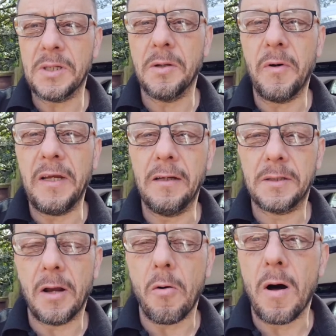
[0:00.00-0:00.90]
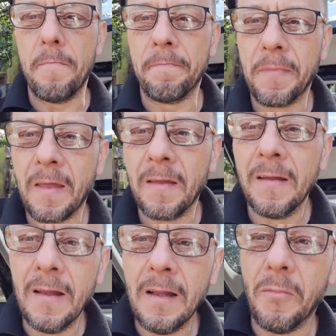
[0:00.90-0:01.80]
as the weeks go on
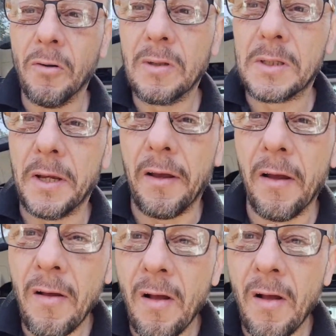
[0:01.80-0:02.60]
but uh,